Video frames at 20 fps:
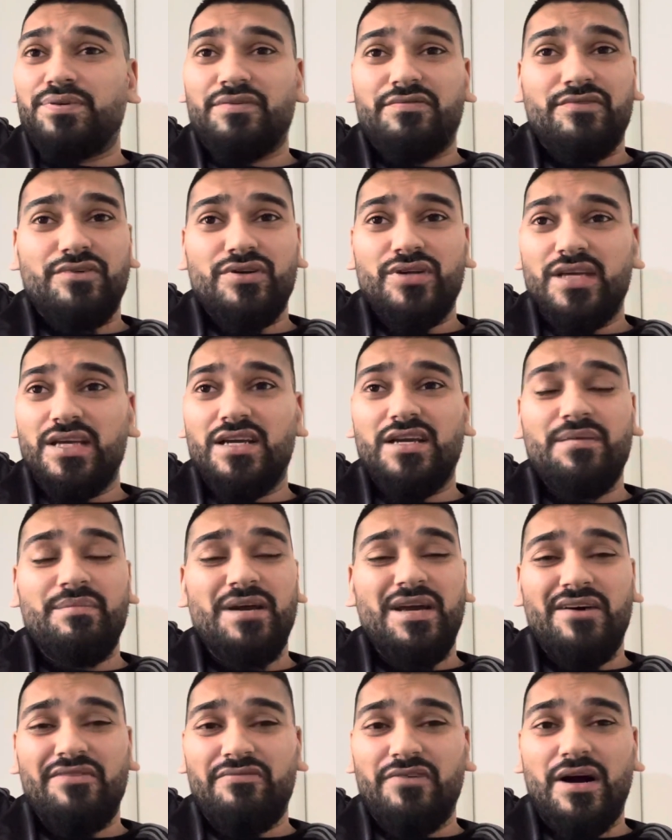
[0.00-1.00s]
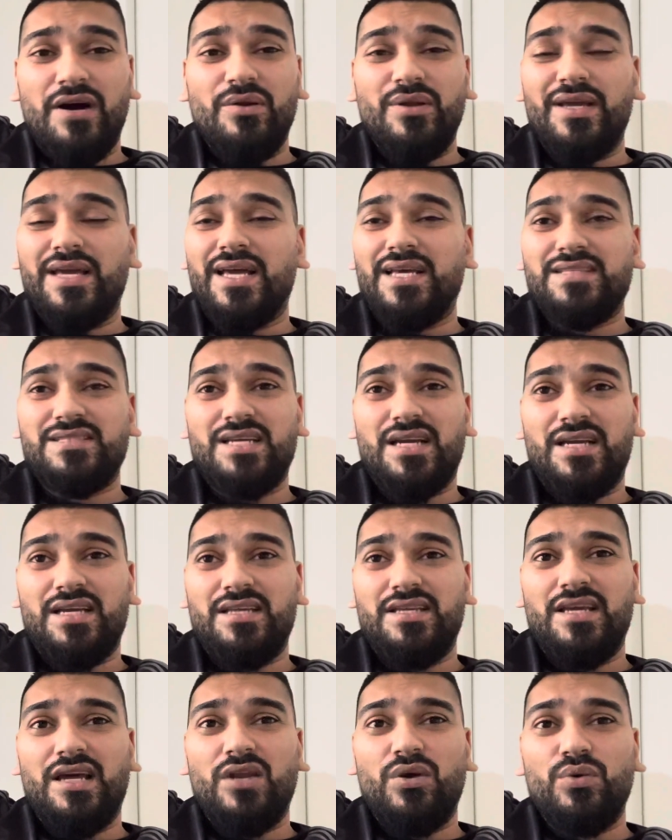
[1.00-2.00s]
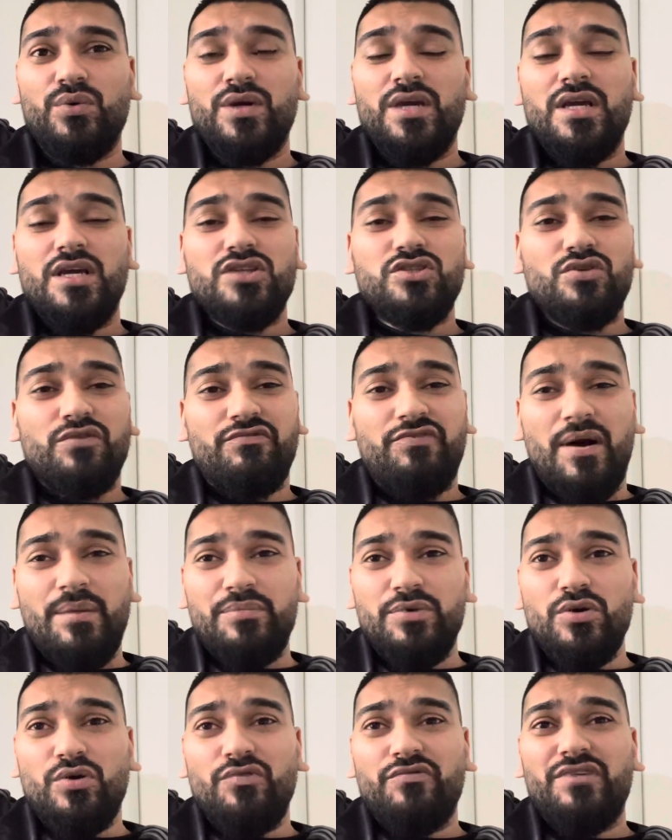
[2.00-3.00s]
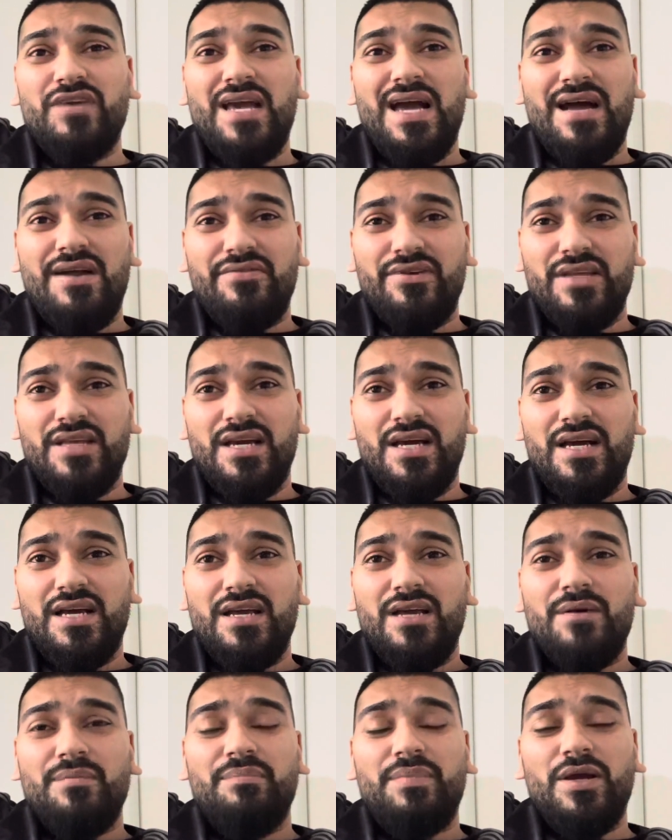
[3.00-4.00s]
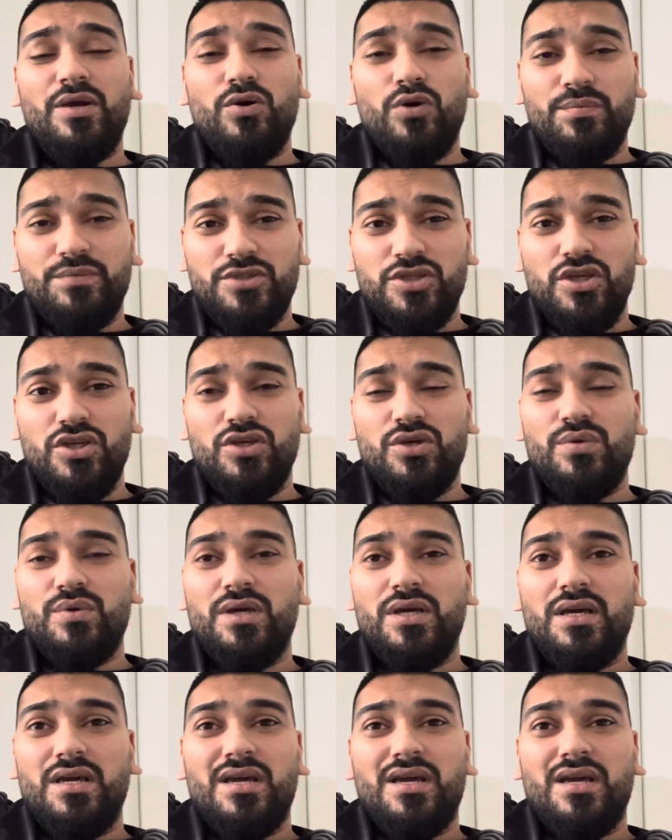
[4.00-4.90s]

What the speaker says: fucking commit a foul and get a second yellow. So Fabio Vieira, yeah, big up to you.